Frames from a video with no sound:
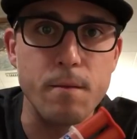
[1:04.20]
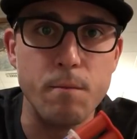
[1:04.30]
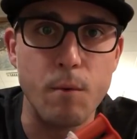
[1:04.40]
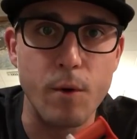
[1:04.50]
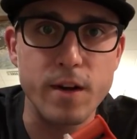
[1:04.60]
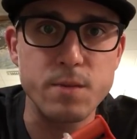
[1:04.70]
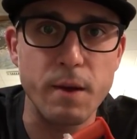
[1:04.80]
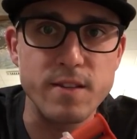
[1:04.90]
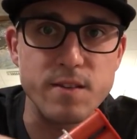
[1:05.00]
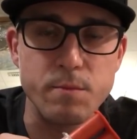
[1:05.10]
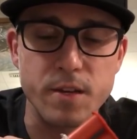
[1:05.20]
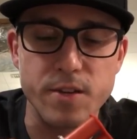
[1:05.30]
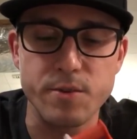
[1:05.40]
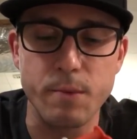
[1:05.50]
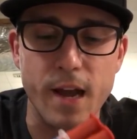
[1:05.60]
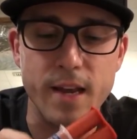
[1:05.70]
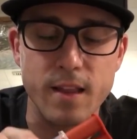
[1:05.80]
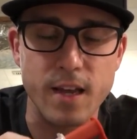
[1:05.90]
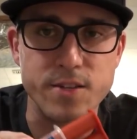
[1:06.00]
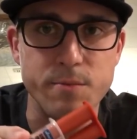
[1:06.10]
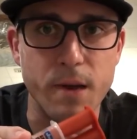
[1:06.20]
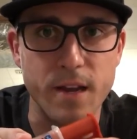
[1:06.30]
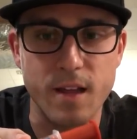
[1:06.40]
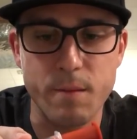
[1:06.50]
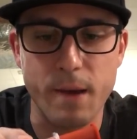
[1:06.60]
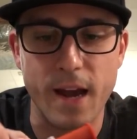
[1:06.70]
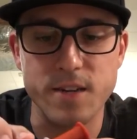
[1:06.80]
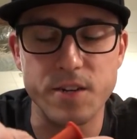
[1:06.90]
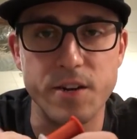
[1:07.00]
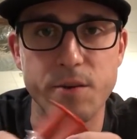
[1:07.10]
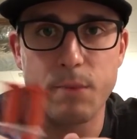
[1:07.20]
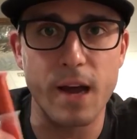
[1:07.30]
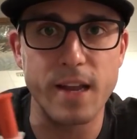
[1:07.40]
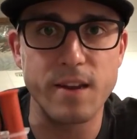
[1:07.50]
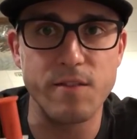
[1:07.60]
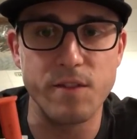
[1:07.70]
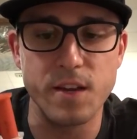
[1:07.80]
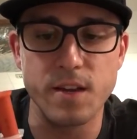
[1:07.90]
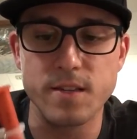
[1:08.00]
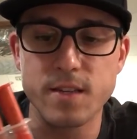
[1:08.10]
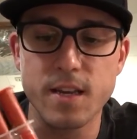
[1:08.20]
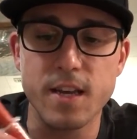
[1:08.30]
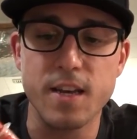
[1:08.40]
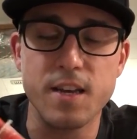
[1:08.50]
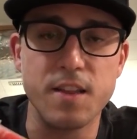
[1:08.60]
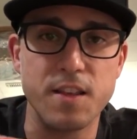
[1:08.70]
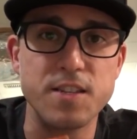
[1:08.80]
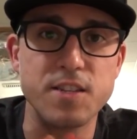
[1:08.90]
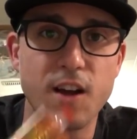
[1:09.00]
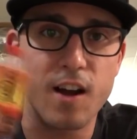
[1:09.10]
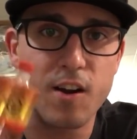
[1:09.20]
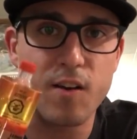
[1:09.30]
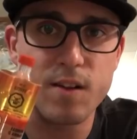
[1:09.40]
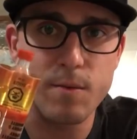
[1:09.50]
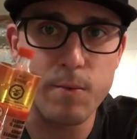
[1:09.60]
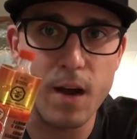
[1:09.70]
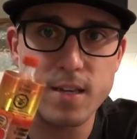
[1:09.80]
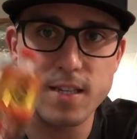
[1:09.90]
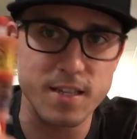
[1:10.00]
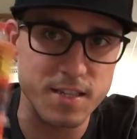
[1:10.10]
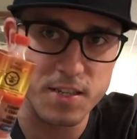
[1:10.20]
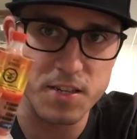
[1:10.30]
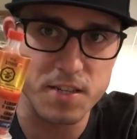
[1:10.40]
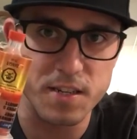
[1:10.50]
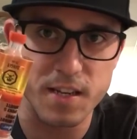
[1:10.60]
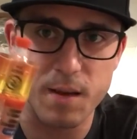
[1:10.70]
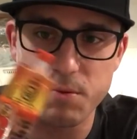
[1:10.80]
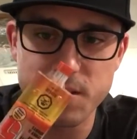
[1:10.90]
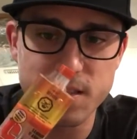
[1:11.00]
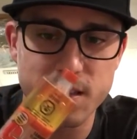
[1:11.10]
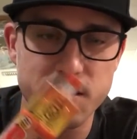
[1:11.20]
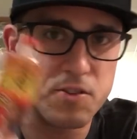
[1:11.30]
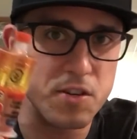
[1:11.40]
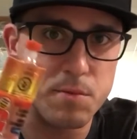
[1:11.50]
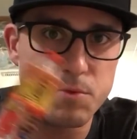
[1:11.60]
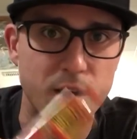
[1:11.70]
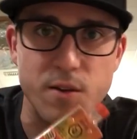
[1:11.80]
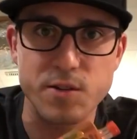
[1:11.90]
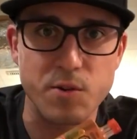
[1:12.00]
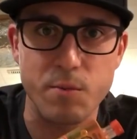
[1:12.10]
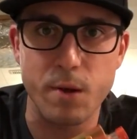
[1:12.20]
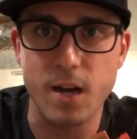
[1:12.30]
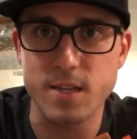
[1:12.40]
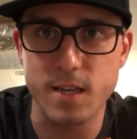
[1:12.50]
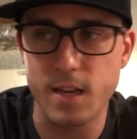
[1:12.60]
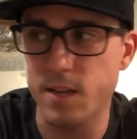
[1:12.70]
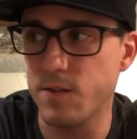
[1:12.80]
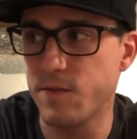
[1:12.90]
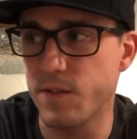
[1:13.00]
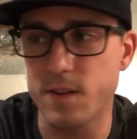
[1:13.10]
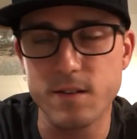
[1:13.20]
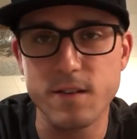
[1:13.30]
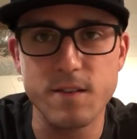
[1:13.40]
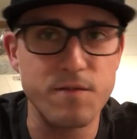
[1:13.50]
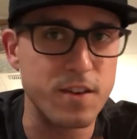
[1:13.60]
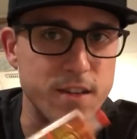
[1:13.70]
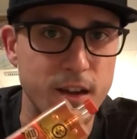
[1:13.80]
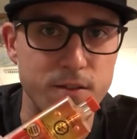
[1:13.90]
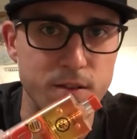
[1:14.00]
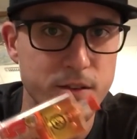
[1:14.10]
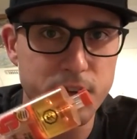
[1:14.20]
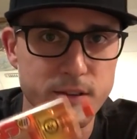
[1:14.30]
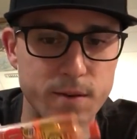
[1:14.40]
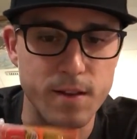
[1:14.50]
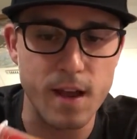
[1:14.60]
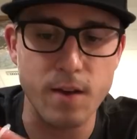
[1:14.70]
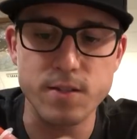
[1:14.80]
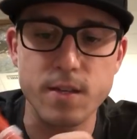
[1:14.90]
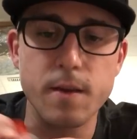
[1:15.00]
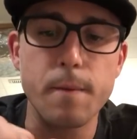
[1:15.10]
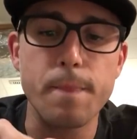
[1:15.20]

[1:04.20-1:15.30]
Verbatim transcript: more expensive because you're buying less, you're buying a lot of packaging, and you're buying convenience. This is not golf club epoxy. This is just an example. This is like cheap dollar store epoxy that I use for fixing other little things around the house.